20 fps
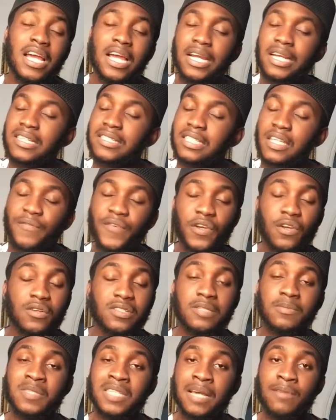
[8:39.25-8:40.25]
And it's
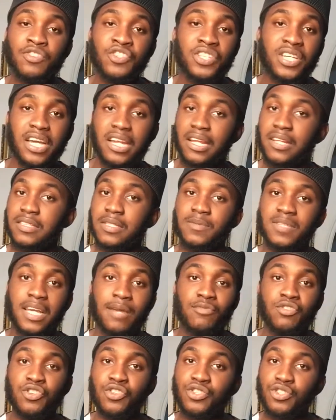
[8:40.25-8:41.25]
difficult. Sometimes you get it,
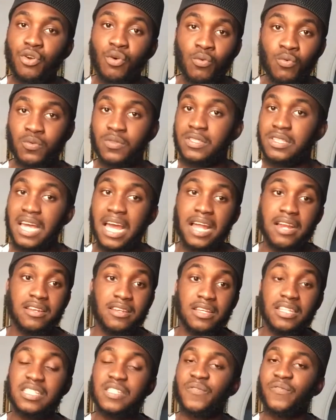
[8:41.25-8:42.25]
sometimes you don't,
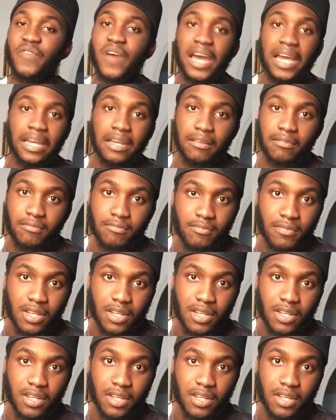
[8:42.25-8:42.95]
and it's fine.